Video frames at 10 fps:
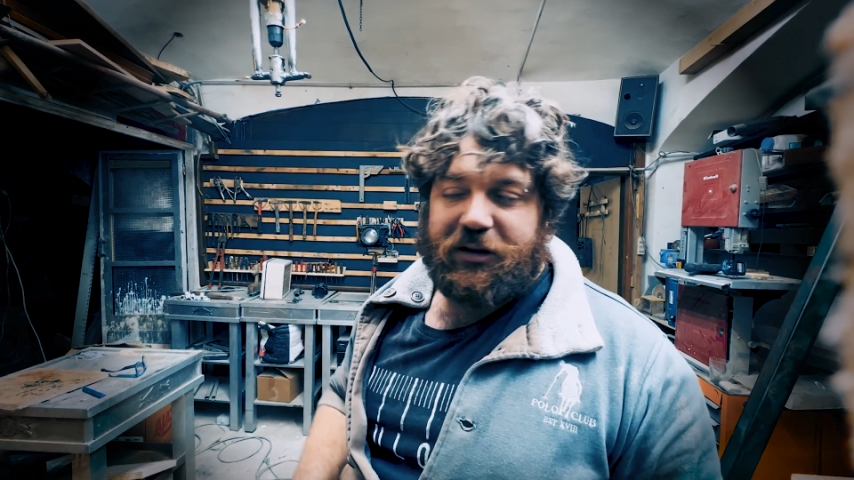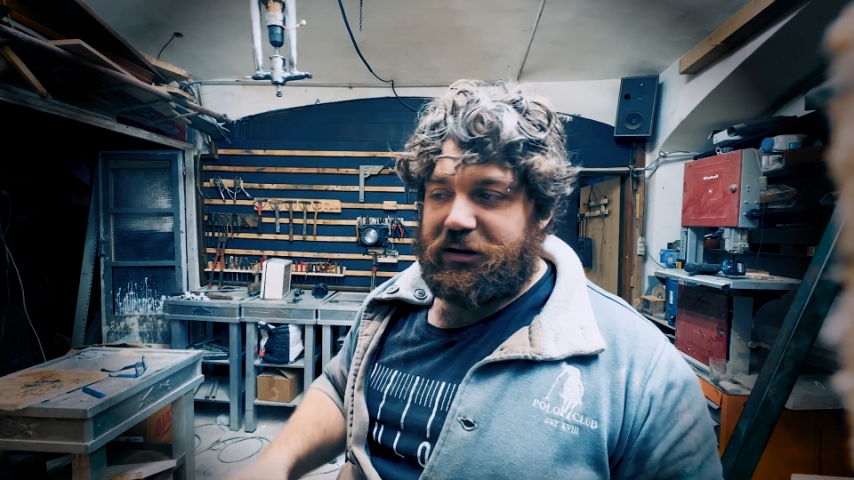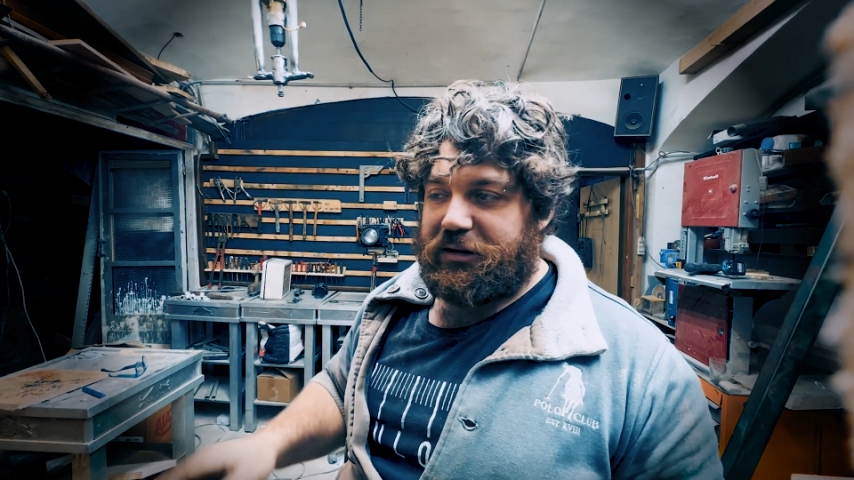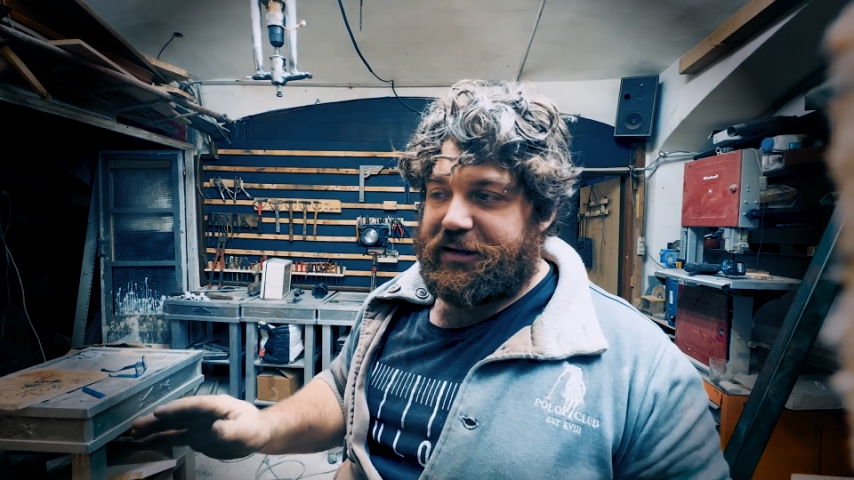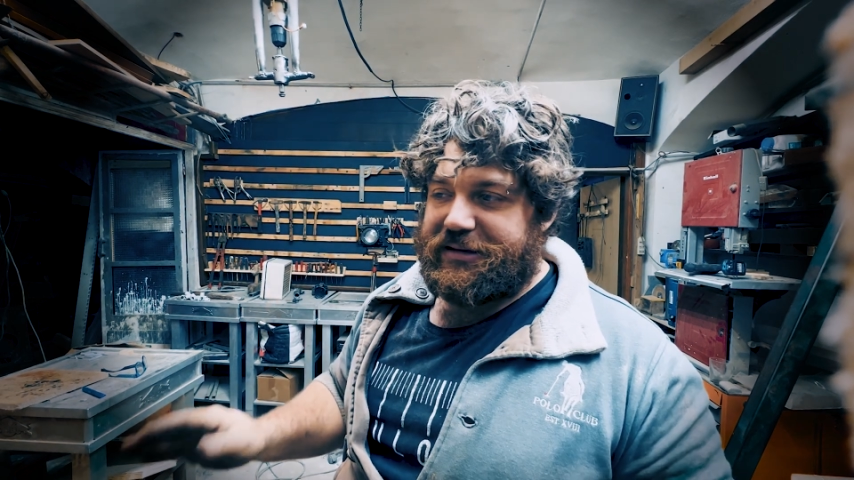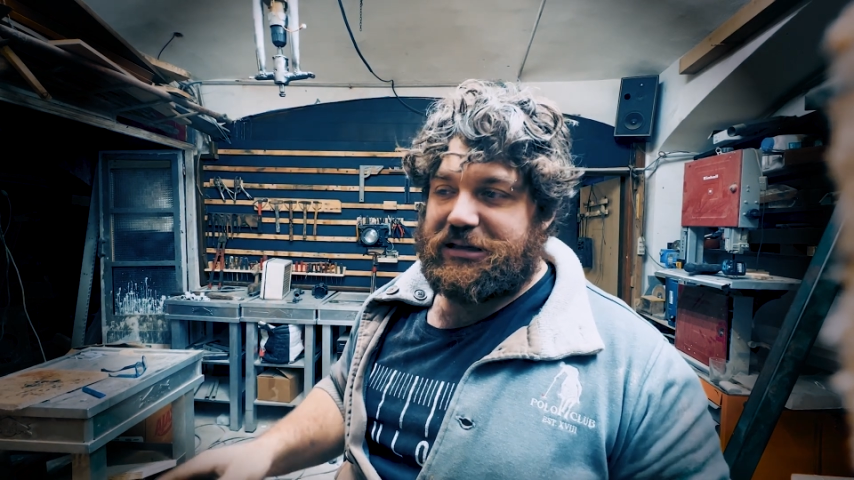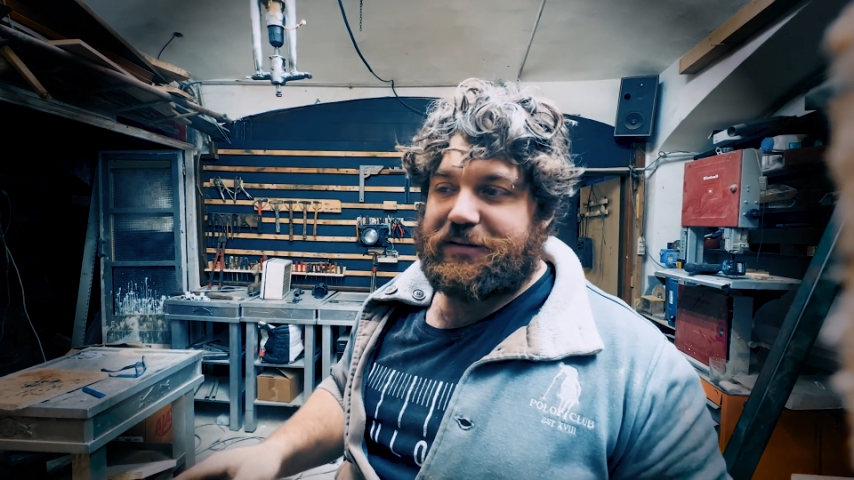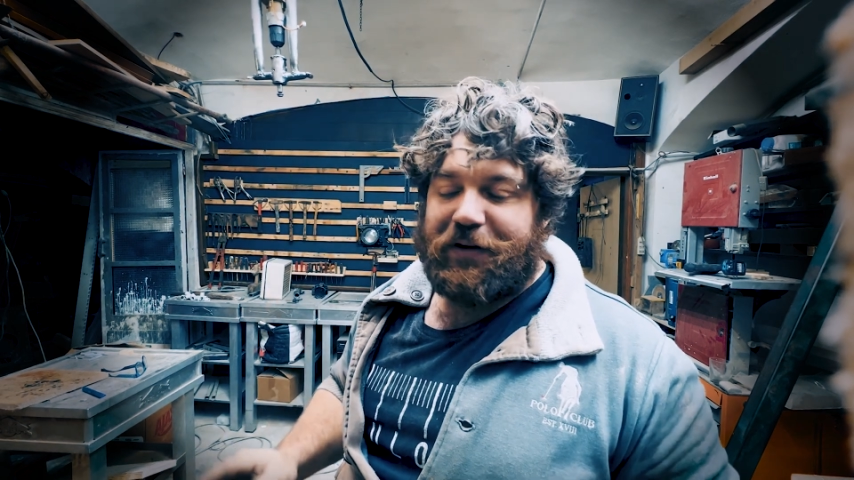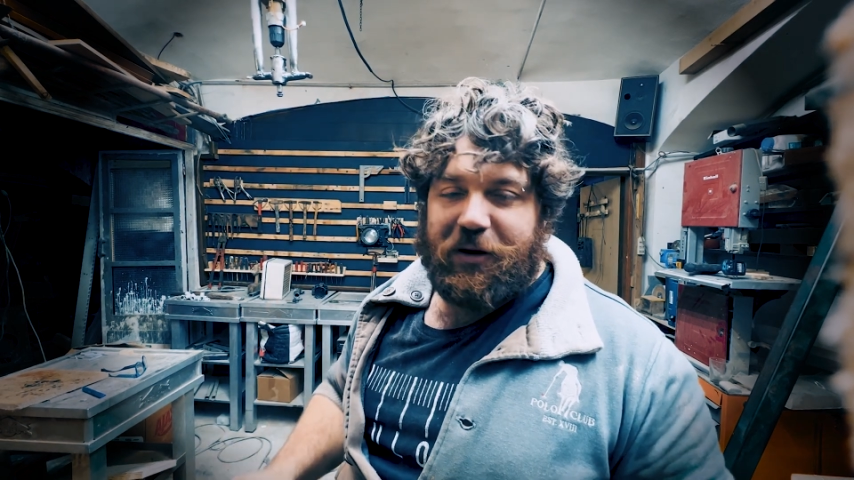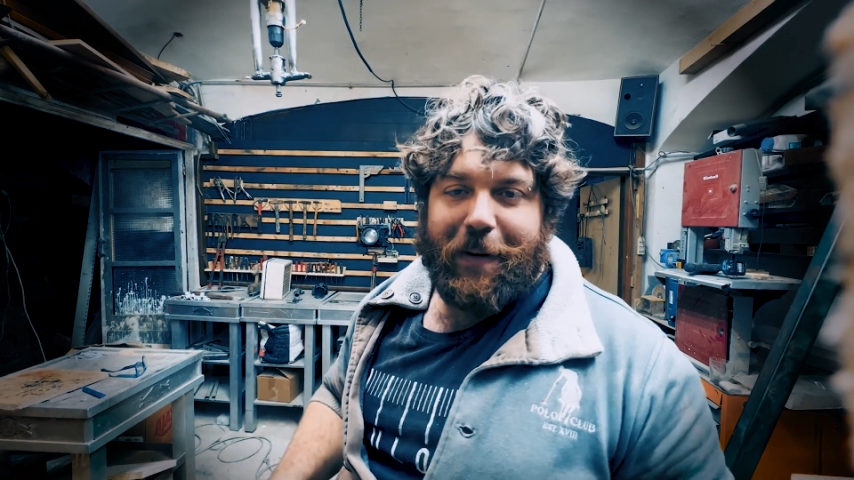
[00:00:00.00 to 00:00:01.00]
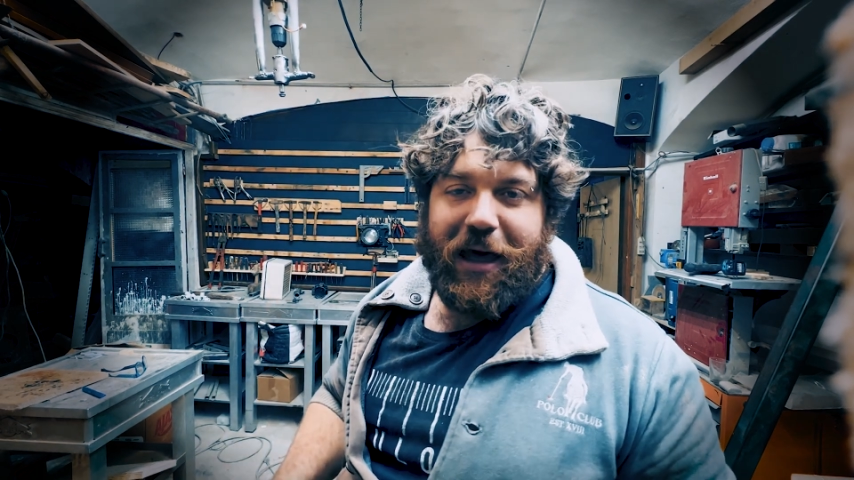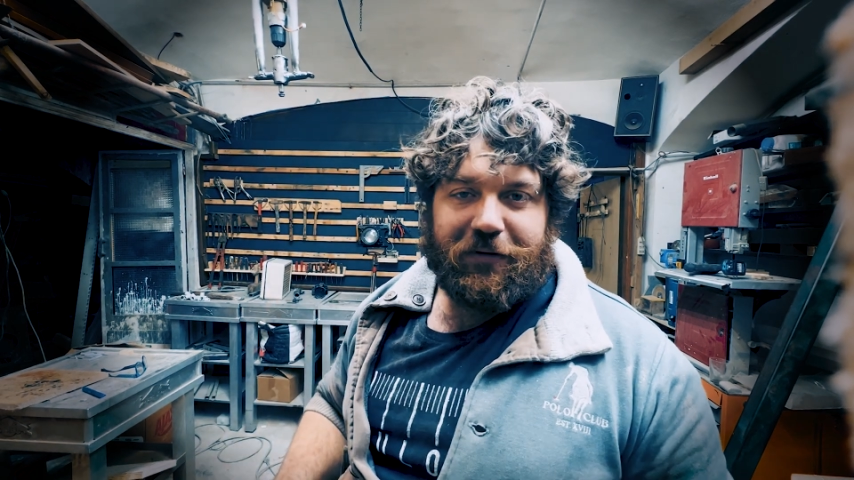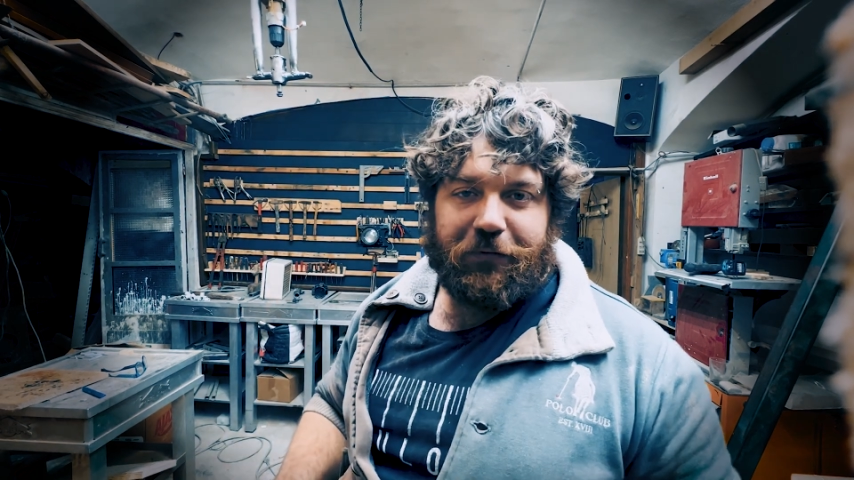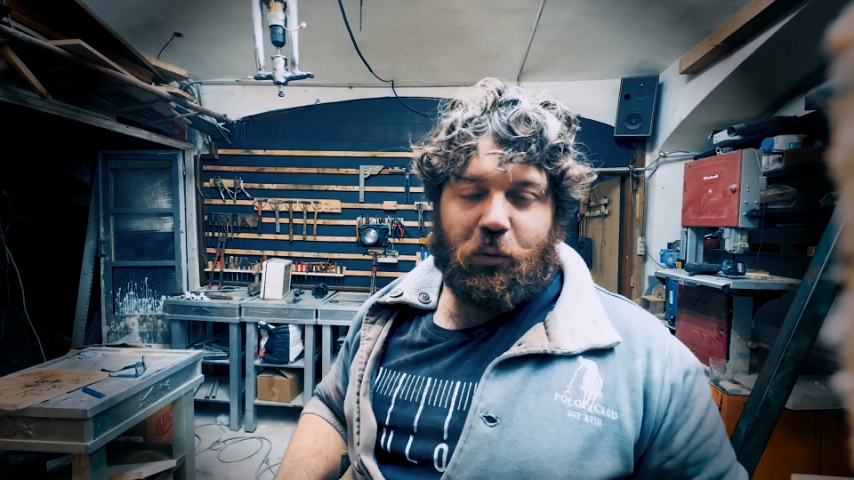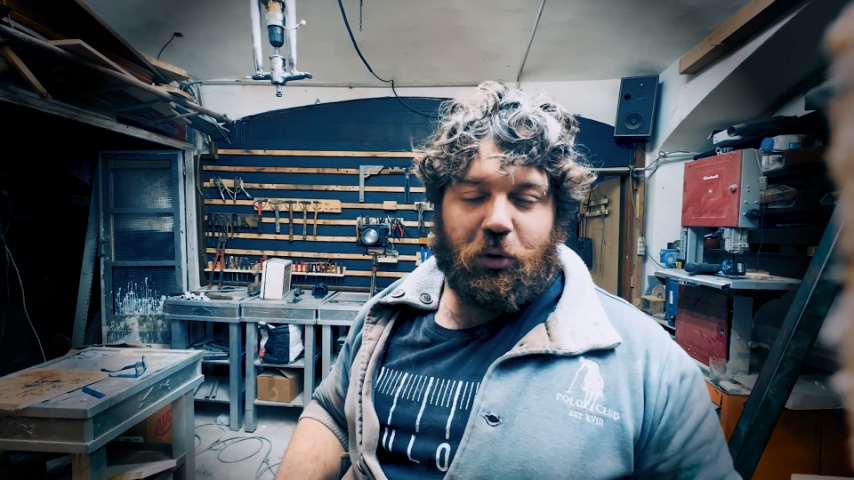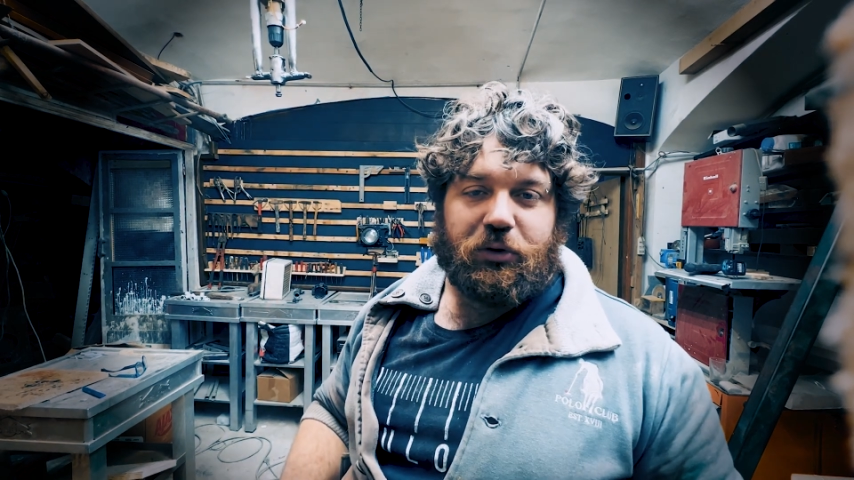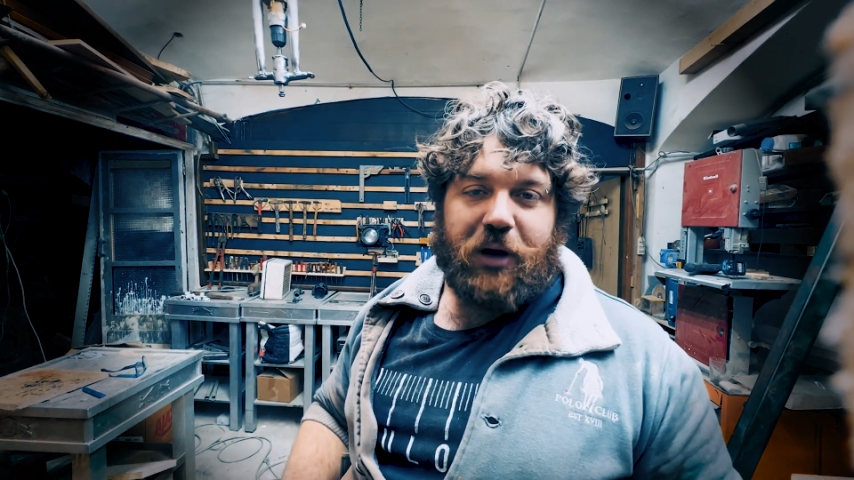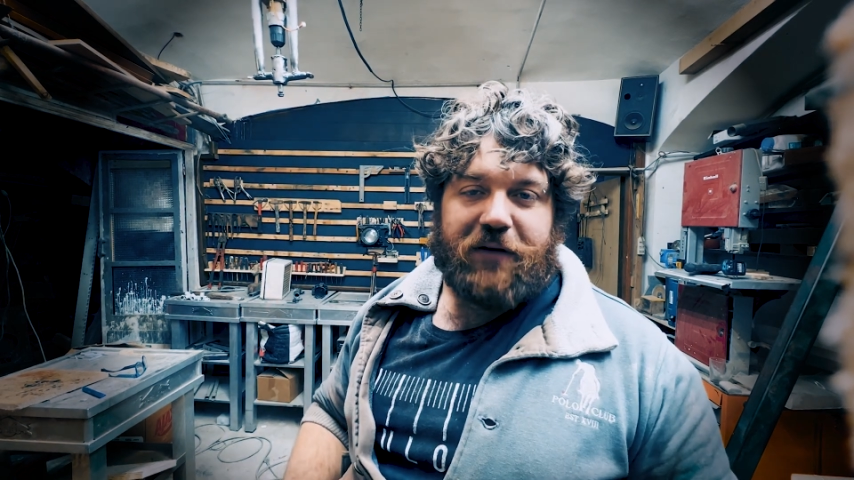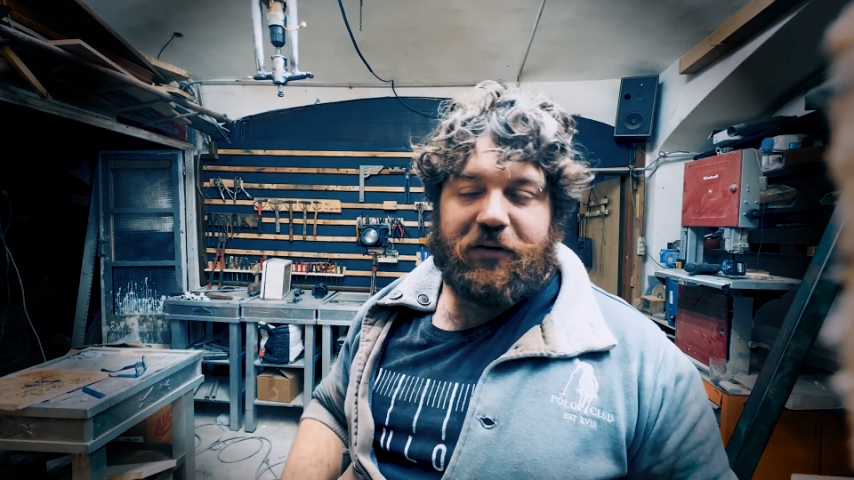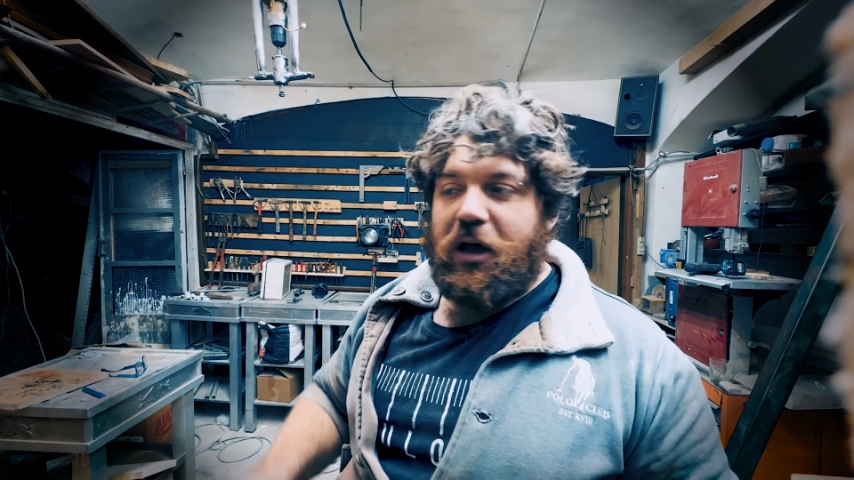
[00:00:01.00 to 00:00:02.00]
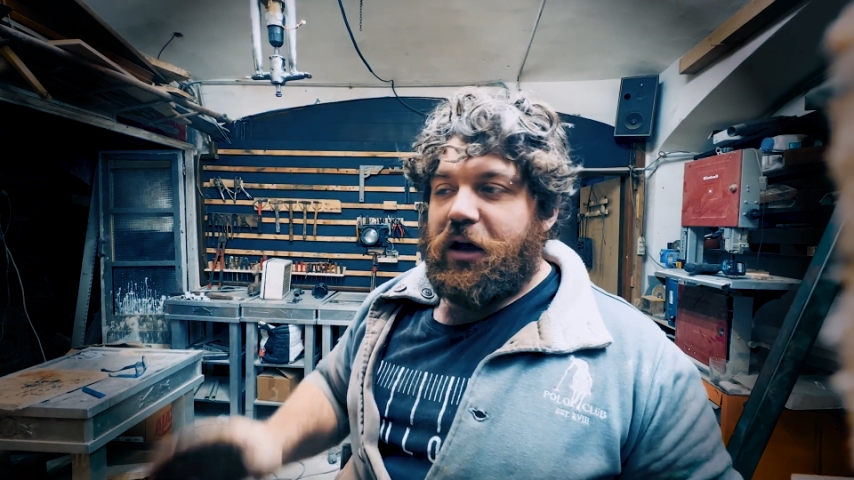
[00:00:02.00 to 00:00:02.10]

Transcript: and this is very bad if you want to have